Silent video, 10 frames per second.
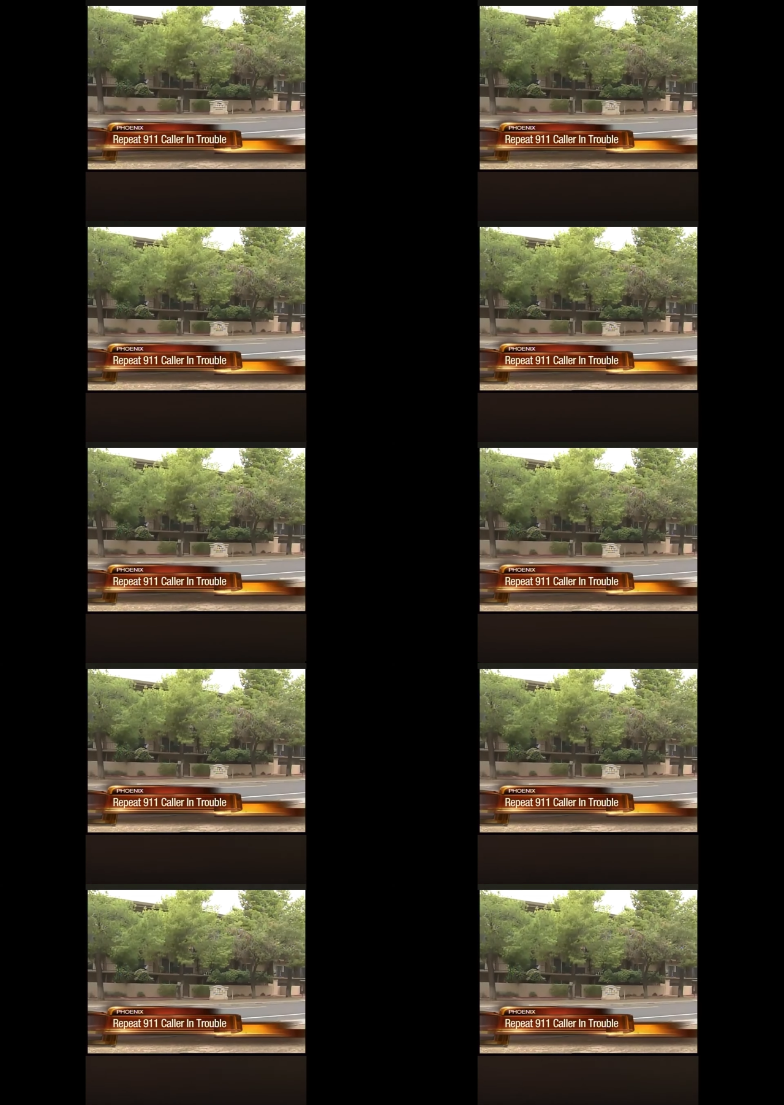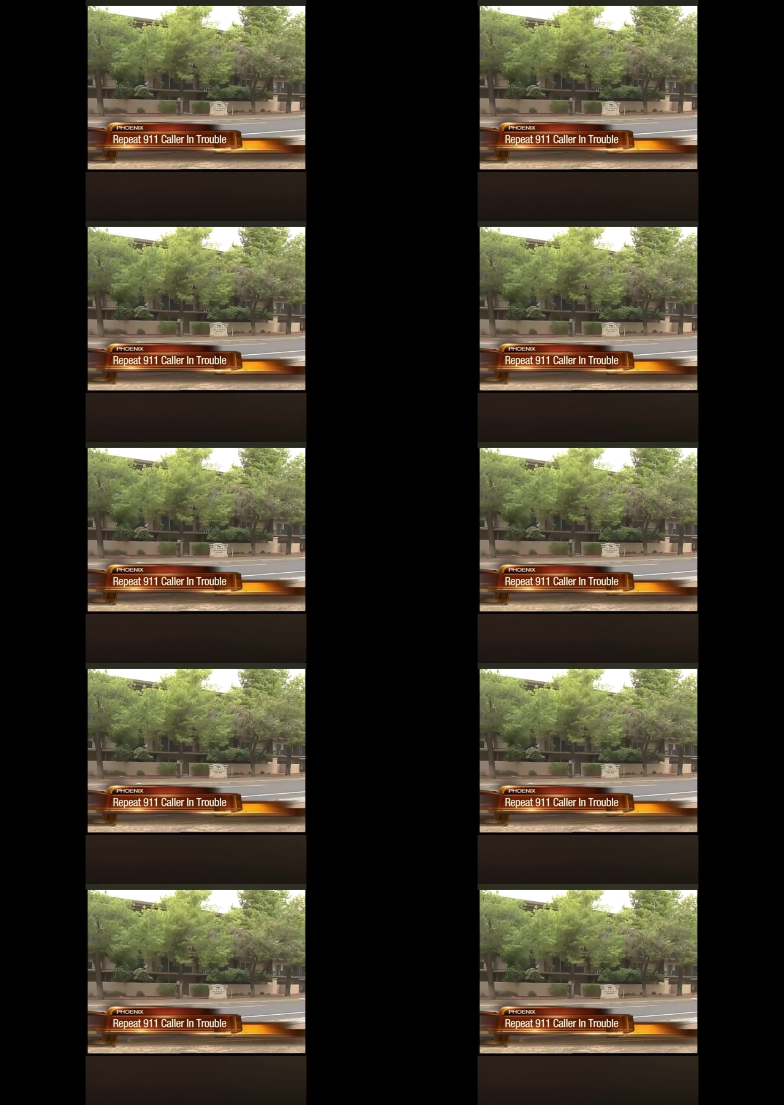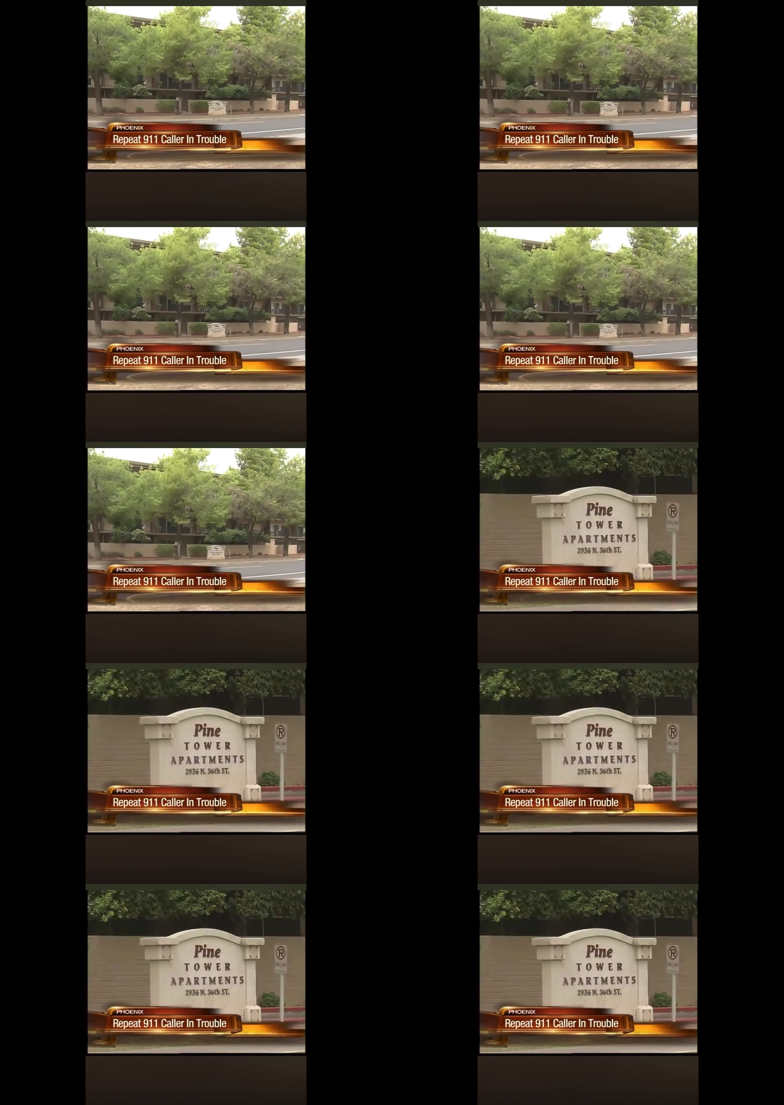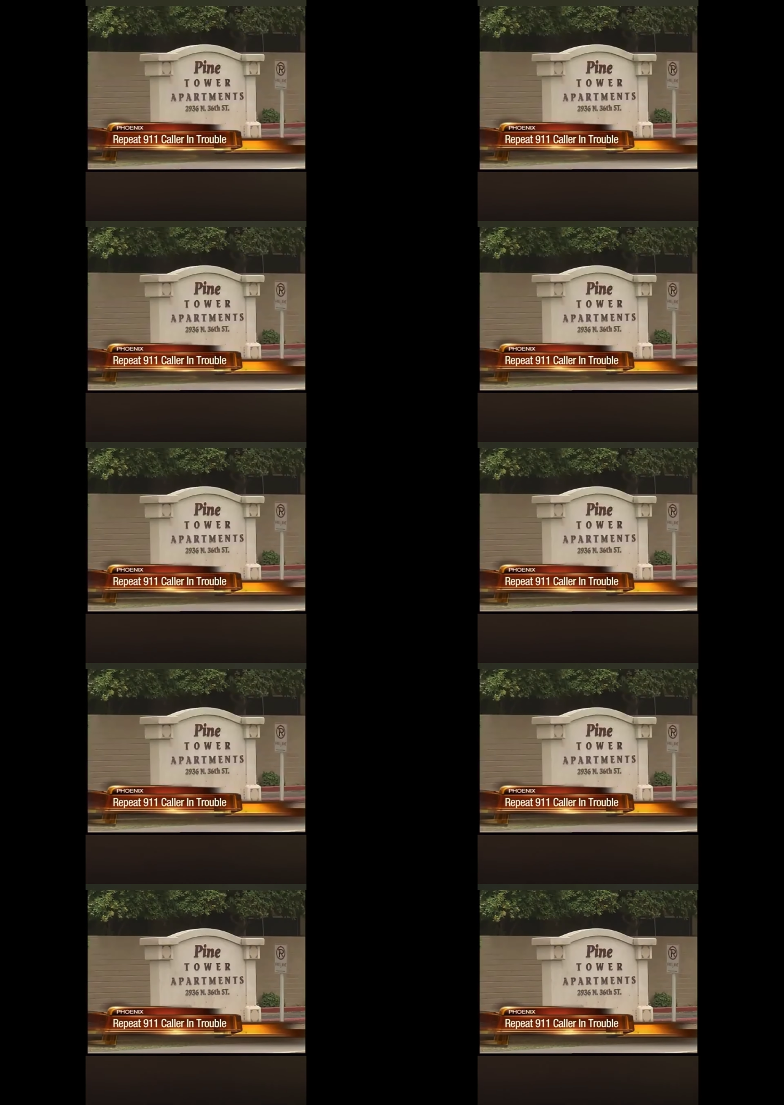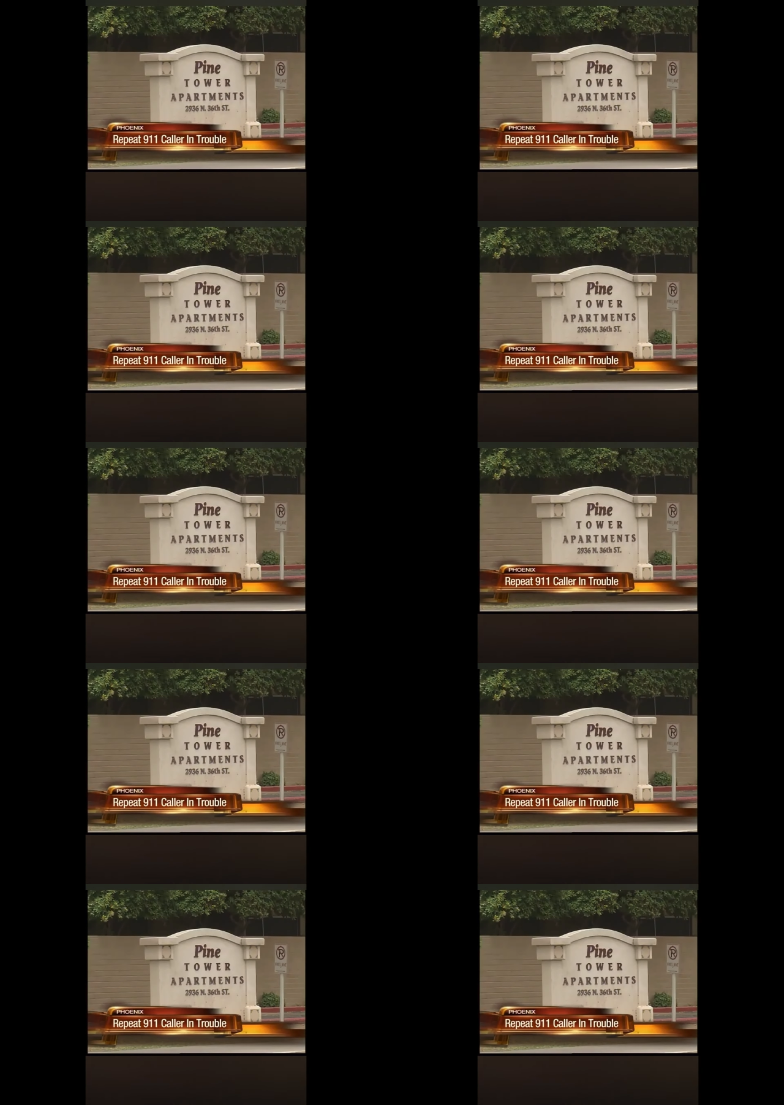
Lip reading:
[unreadable: no face in view]